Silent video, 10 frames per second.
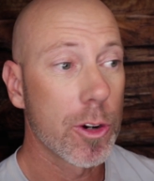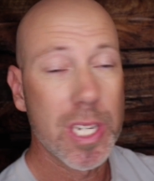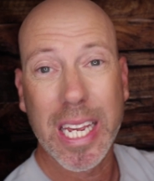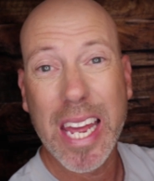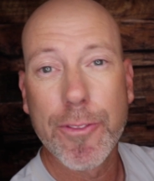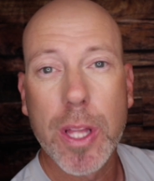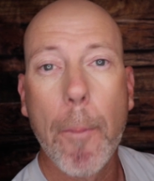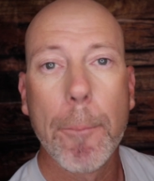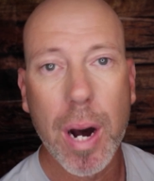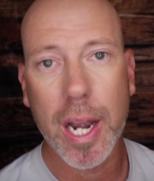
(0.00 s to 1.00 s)
or to give
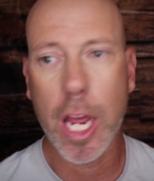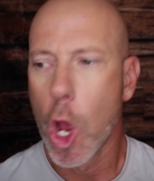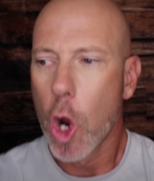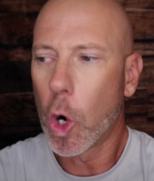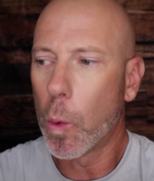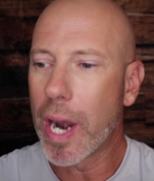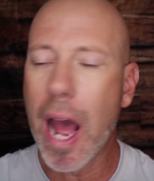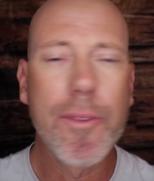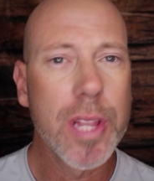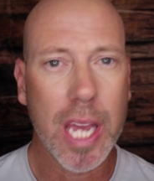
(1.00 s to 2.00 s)
them money or
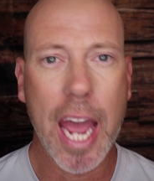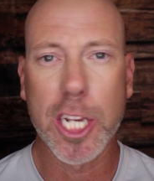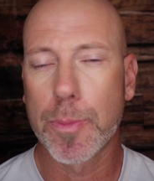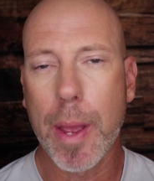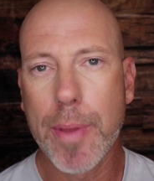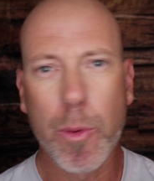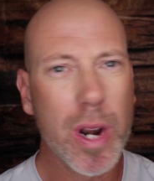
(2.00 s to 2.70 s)
whatever the case may be,